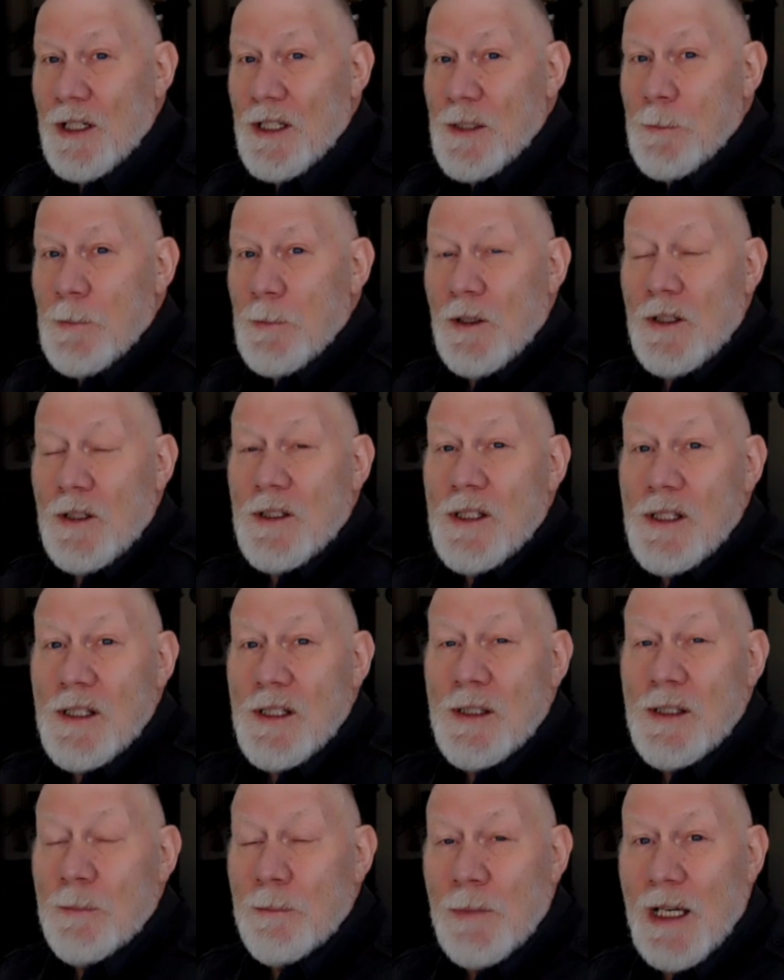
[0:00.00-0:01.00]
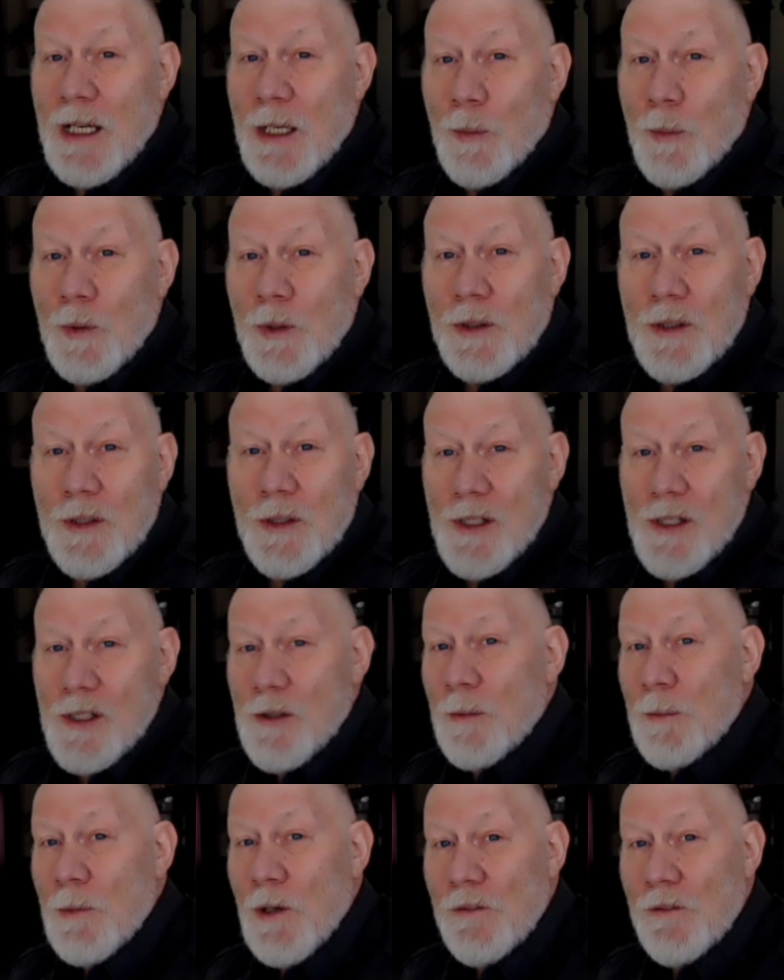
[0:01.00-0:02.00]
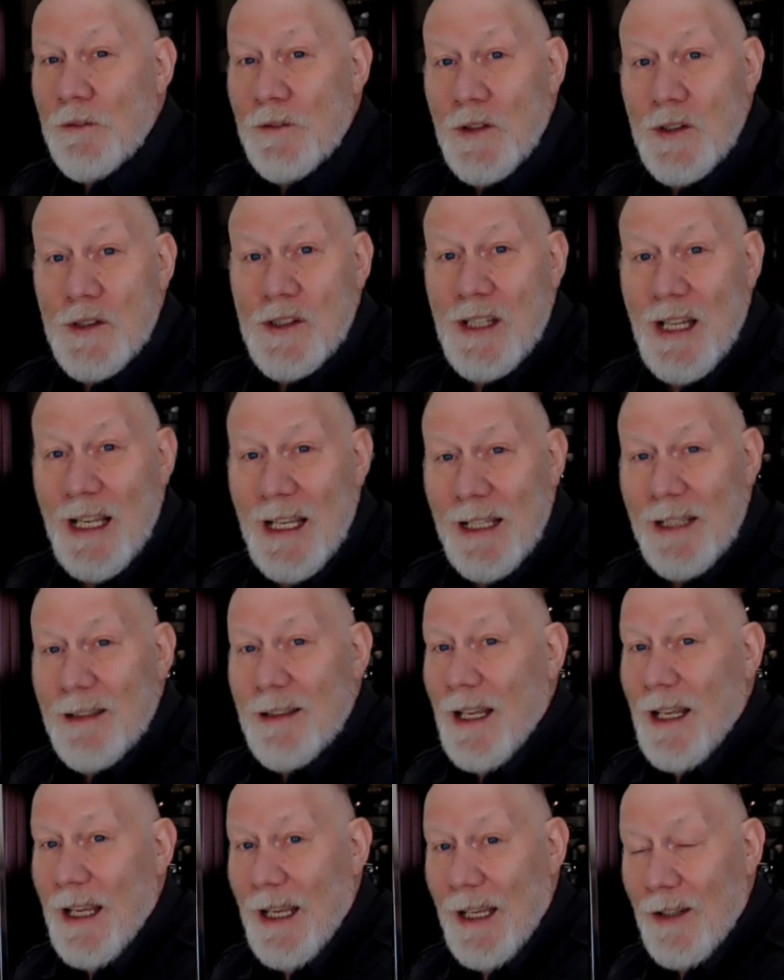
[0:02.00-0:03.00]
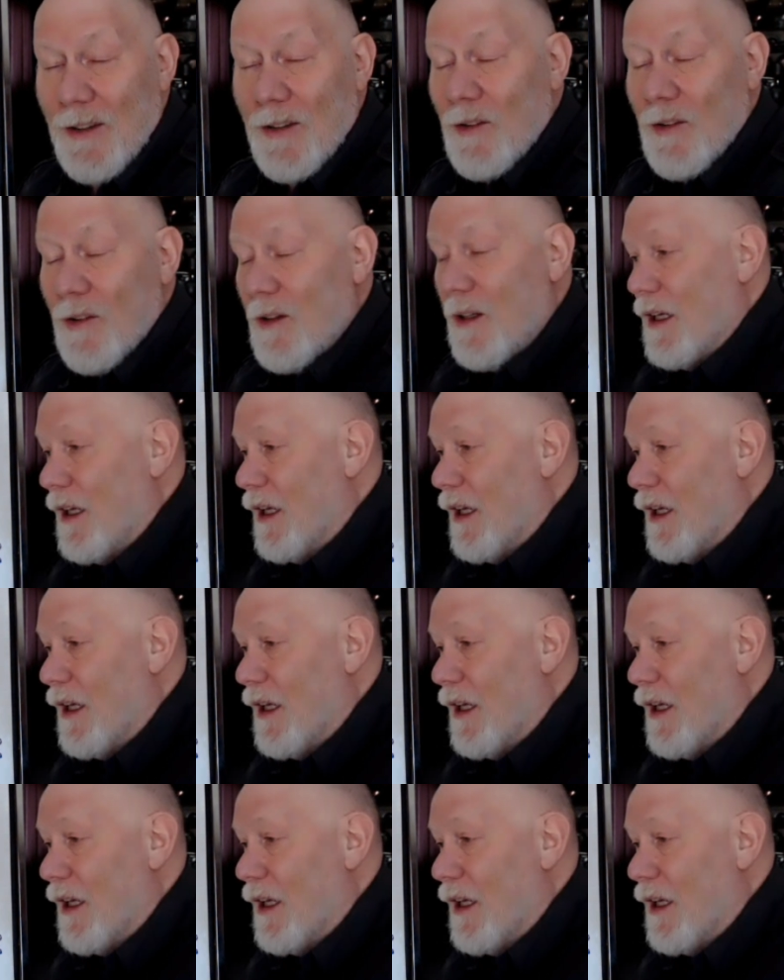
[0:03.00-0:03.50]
experiences in my wilderness remote first aid days.